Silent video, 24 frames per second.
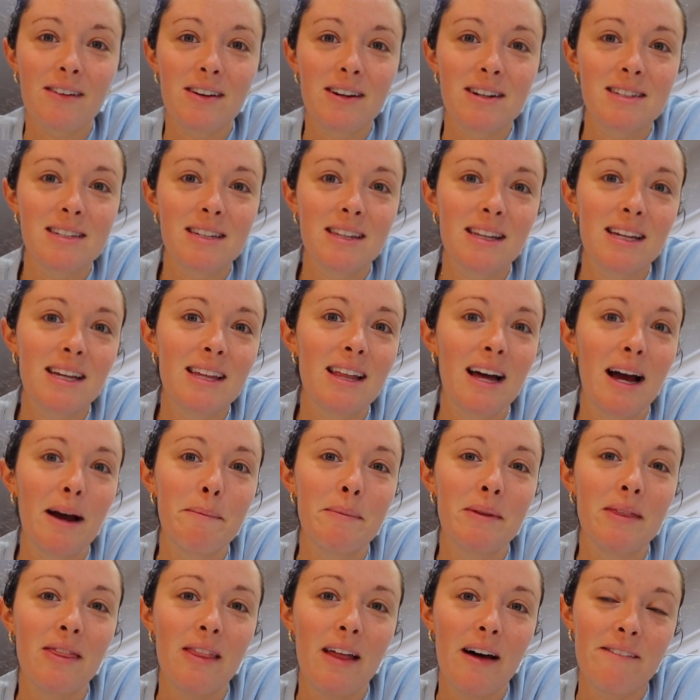recently that I've
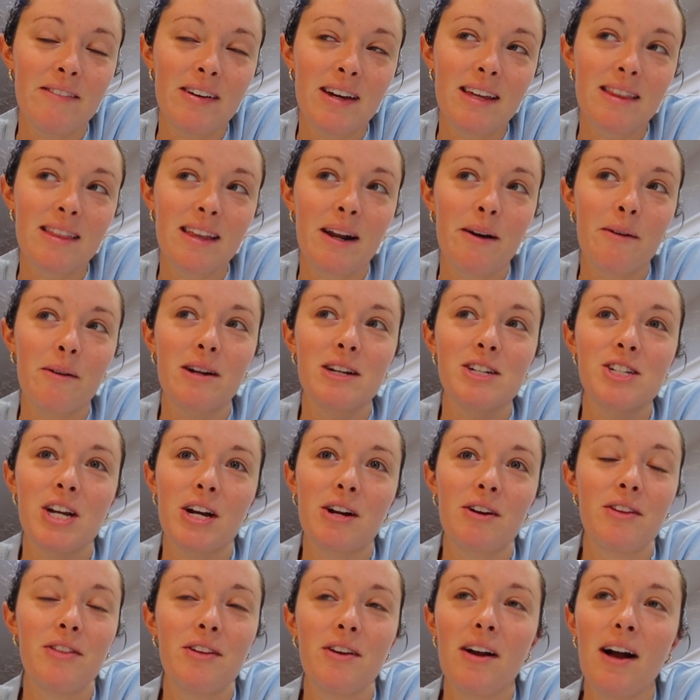been loving that I want to
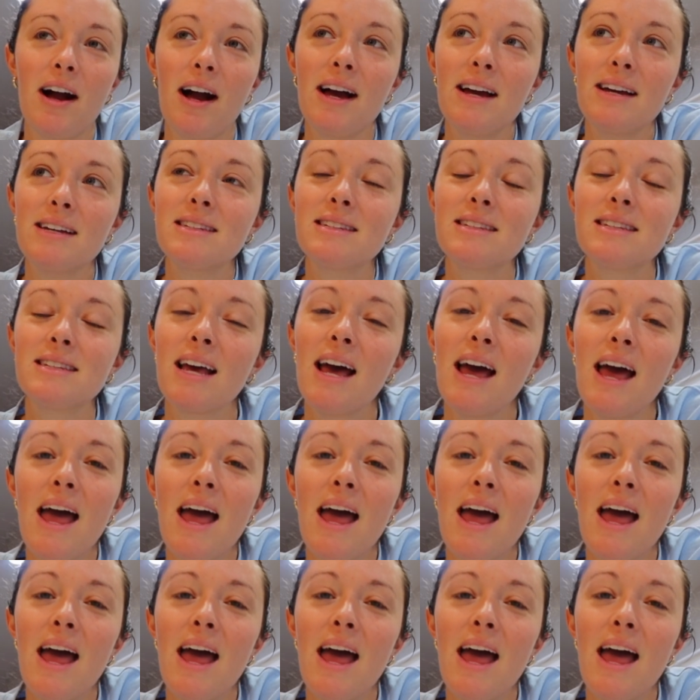share with you guys,